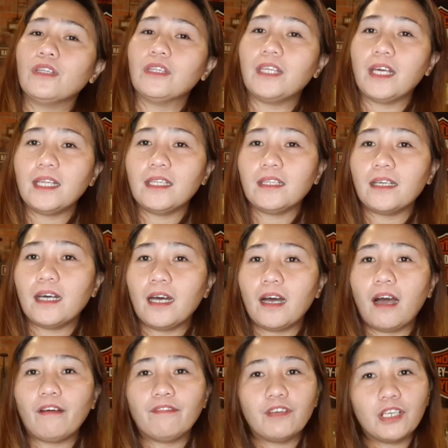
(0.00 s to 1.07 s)
Then the
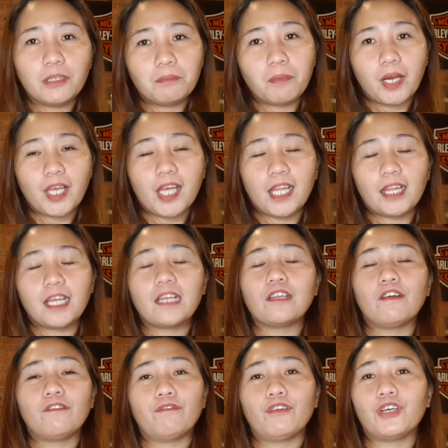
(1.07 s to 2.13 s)
affiliate marketing,
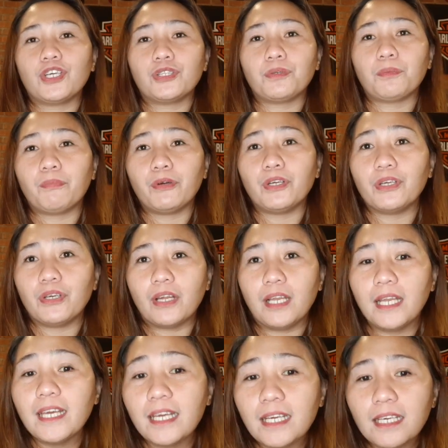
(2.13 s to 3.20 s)
don't forget to put your
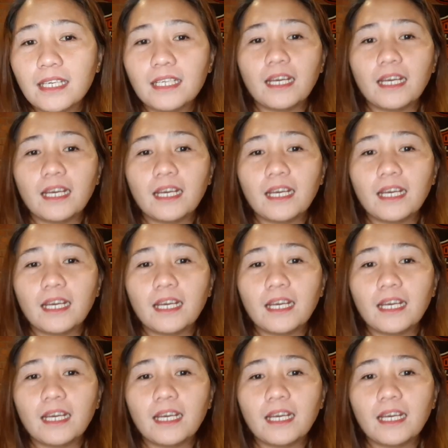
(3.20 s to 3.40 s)
link,